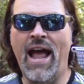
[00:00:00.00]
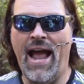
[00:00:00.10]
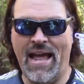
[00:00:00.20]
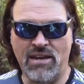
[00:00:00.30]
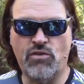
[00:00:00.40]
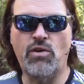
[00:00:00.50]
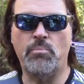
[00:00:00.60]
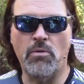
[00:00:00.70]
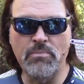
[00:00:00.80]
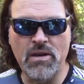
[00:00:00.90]
and the
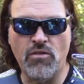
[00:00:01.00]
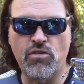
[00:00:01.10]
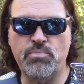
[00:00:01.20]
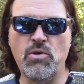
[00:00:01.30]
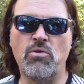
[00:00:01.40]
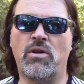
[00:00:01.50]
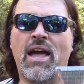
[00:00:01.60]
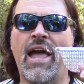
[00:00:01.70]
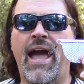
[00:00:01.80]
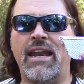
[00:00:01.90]
Crippled Minnow spoon?
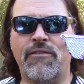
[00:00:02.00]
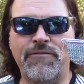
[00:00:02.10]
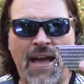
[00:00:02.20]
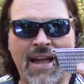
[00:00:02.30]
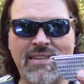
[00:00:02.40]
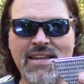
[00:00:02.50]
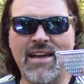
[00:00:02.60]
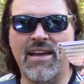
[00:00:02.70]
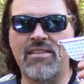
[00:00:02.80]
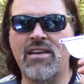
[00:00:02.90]
And the fact
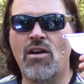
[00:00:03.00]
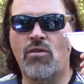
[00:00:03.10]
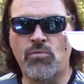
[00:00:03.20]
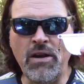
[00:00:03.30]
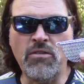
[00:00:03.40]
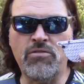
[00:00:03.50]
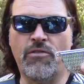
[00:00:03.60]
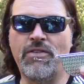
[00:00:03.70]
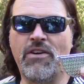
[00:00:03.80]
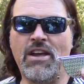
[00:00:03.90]
is, rudders are
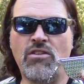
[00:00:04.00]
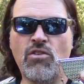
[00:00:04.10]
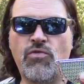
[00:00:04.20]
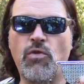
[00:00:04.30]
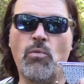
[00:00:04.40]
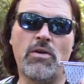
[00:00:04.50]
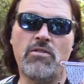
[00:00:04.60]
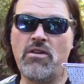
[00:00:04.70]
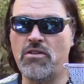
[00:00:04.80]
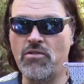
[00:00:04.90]
very useful
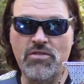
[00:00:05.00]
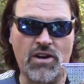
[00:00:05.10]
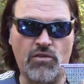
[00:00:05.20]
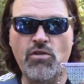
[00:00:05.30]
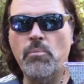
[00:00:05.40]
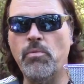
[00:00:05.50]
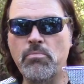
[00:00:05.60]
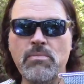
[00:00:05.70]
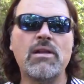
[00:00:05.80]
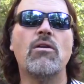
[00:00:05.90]
whether you're using a
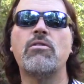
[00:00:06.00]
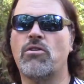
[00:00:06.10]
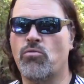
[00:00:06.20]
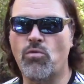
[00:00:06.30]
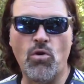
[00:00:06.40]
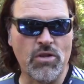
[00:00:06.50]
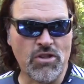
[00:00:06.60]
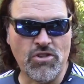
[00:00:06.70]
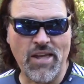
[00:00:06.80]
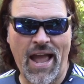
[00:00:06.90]
crippled minnow, you're
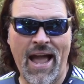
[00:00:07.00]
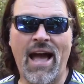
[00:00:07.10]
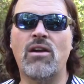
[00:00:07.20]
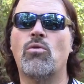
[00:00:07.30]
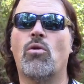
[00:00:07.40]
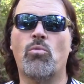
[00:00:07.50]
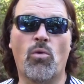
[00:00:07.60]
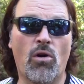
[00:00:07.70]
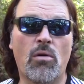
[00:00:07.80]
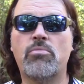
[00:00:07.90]
rolling shad or
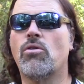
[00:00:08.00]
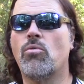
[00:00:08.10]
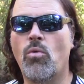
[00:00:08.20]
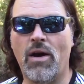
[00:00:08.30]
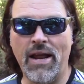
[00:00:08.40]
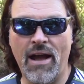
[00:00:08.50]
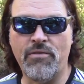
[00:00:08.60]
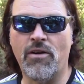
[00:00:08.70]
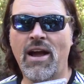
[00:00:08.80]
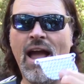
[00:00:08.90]
worms or
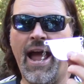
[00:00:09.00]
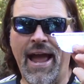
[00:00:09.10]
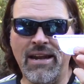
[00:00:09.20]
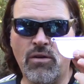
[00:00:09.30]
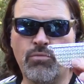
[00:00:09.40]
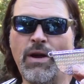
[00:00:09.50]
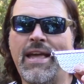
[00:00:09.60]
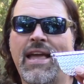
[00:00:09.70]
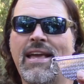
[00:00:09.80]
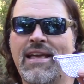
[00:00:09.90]
whatever, and the
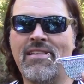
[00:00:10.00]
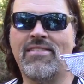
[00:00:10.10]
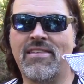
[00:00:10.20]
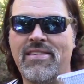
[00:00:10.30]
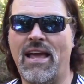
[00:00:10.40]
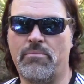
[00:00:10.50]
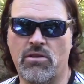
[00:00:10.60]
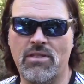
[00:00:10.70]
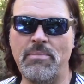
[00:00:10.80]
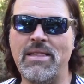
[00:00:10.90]
rigging is the same.
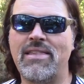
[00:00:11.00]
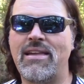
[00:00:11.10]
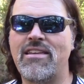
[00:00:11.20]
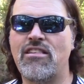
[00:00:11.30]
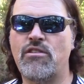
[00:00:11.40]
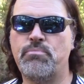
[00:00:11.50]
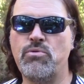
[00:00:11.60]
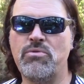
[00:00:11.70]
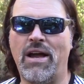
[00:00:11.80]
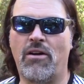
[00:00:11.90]
So let me set this
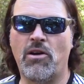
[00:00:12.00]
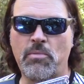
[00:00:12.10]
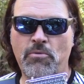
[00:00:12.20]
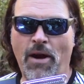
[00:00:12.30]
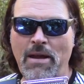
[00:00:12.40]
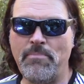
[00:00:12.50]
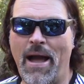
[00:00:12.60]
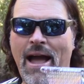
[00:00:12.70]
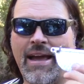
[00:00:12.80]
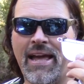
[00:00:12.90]
spoon down. I'll be right
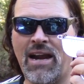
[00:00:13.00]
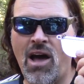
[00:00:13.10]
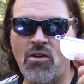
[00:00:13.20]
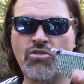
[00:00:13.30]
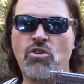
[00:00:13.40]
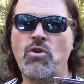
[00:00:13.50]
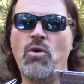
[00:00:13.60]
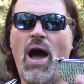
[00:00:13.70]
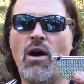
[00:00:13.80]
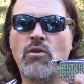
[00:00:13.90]
back and I'll show
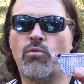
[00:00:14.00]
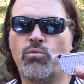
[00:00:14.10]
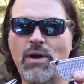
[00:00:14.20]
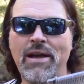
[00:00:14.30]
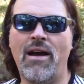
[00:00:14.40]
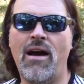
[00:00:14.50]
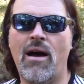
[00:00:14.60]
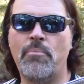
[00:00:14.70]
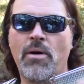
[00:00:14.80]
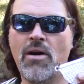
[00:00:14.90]
you how to rig
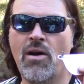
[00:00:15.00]
up